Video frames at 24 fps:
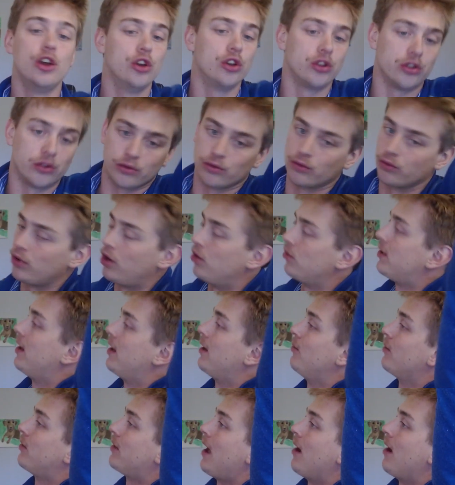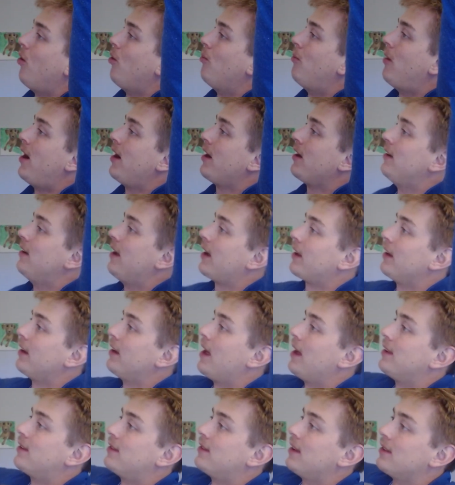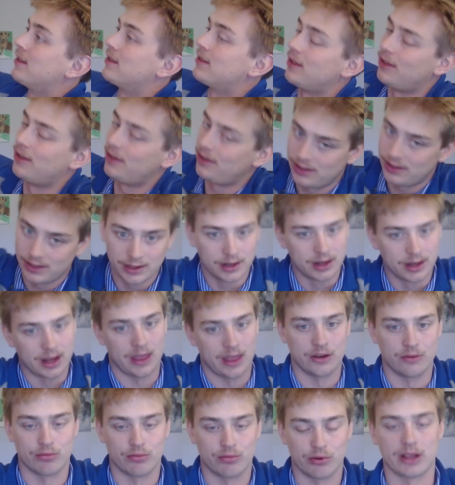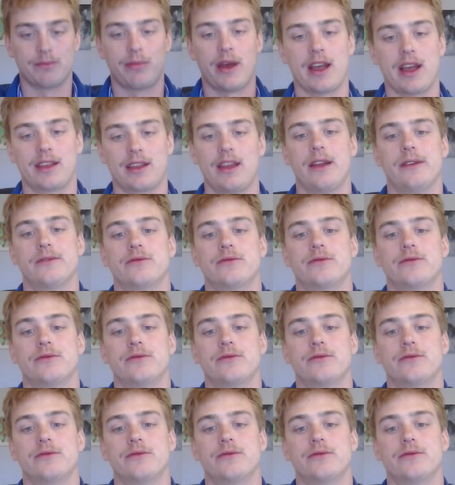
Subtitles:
You're rotating with that whole body, neck and head stay still, and then you bring it back in,